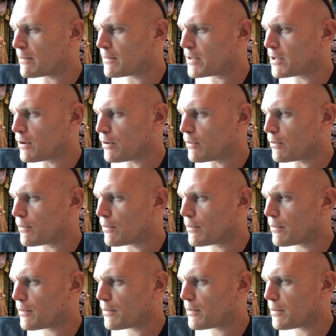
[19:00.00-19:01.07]
am, you know,
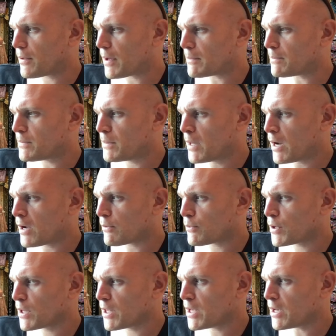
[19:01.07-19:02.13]
I'm not
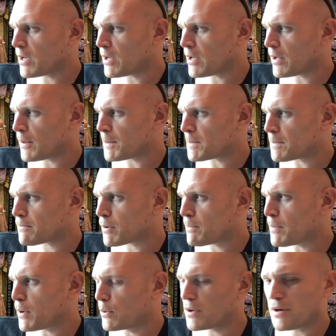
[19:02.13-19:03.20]
really a um,
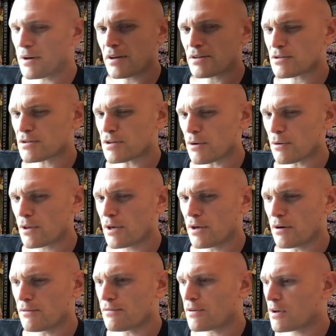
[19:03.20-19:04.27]
proponent
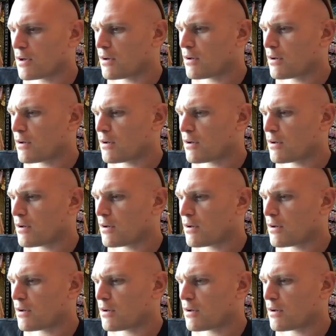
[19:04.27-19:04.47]
necessarily of